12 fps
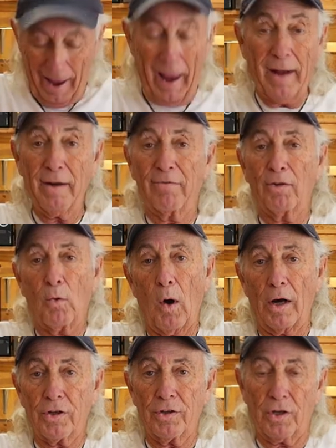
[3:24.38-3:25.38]
handy for
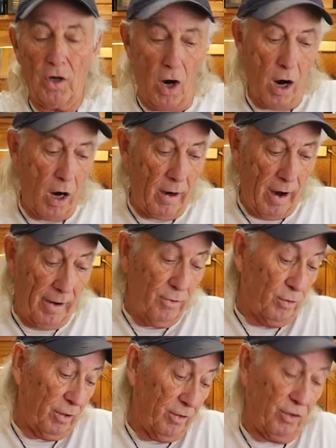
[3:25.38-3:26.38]
washing the car. I
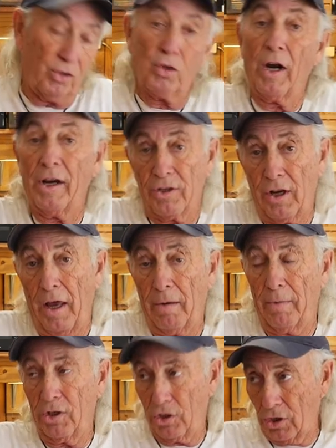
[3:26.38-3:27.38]
use it as a trash can in
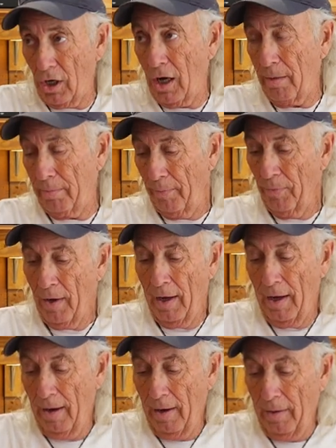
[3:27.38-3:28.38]
my shop,
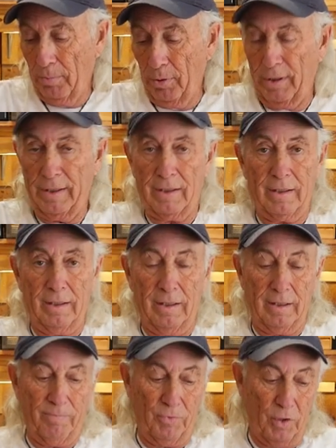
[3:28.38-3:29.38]
but
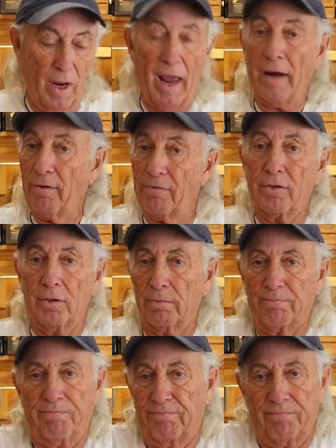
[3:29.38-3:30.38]
uh, they're handy
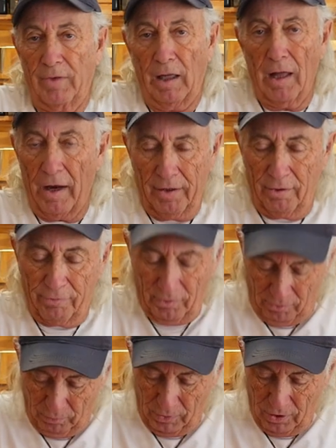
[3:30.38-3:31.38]
for a lot of
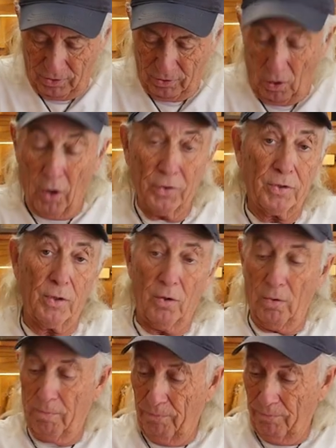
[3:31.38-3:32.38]
different reasons.
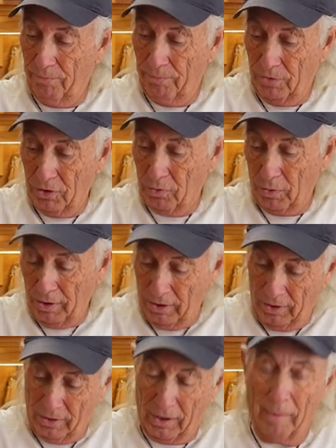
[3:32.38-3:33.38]
Also, this one
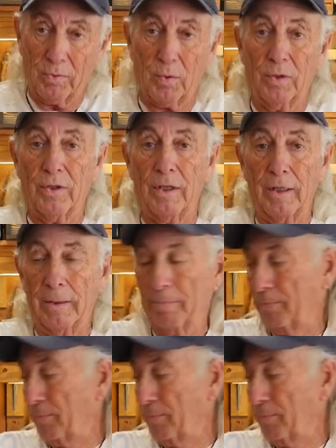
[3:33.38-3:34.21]
here comes with the